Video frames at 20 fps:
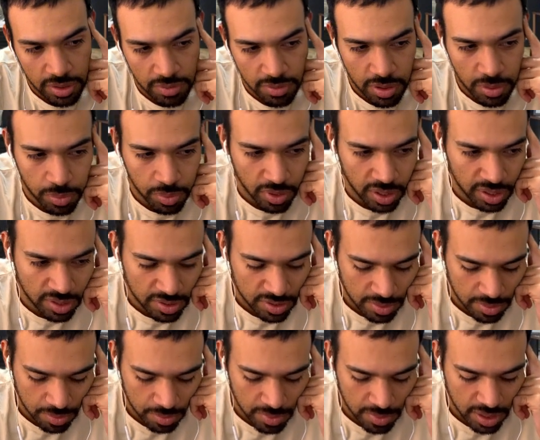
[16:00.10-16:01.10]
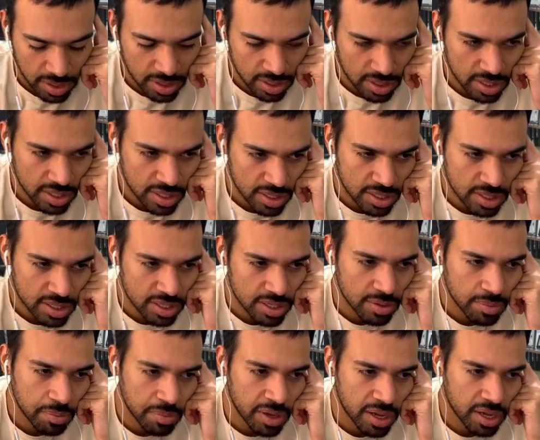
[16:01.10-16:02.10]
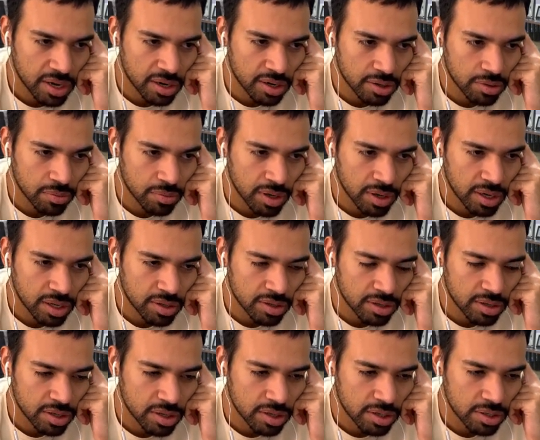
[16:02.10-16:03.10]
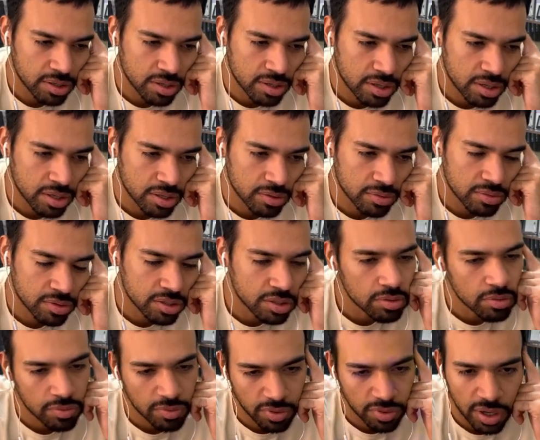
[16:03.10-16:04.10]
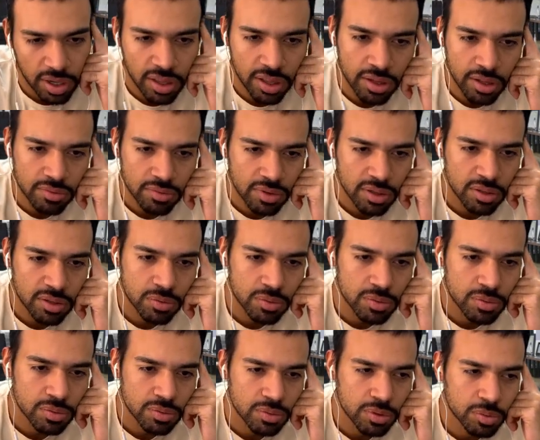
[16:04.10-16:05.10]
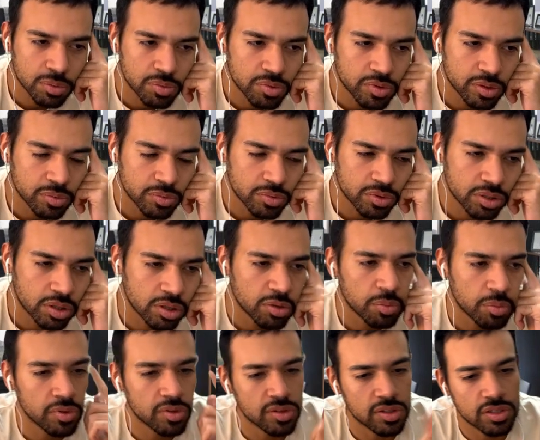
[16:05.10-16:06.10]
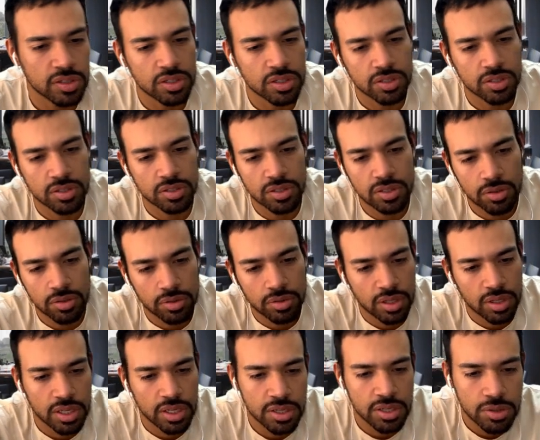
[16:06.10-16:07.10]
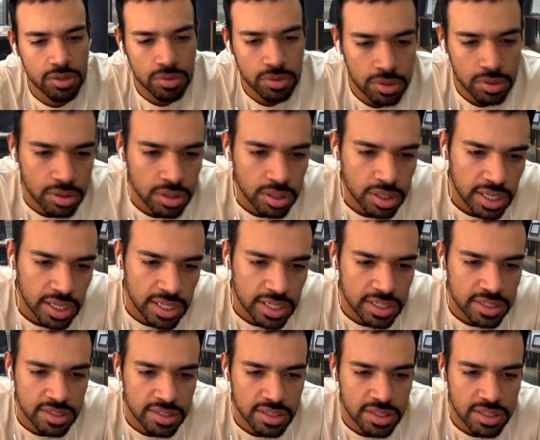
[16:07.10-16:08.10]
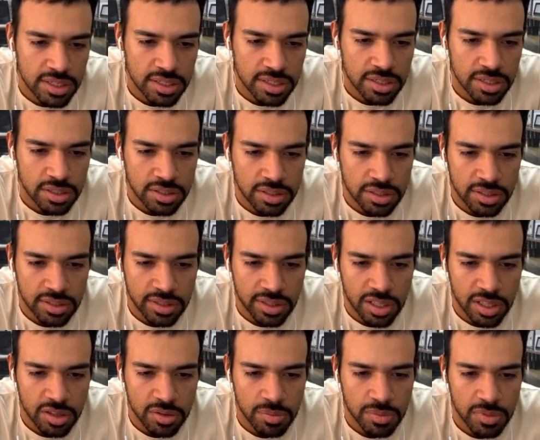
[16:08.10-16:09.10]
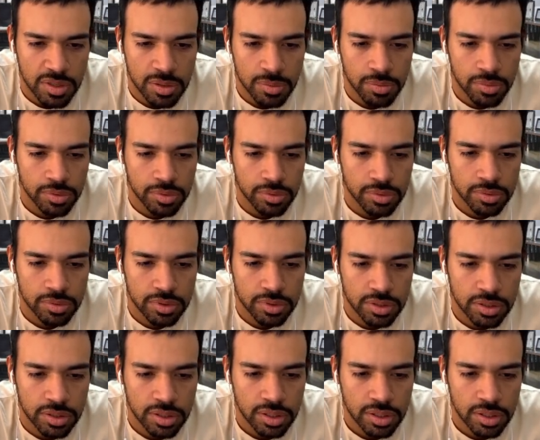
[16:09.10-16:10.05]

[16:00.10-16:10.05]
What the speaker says: if the price make this pattern right here until Friday, I will open some short positions on Euro and ZD. Just let me put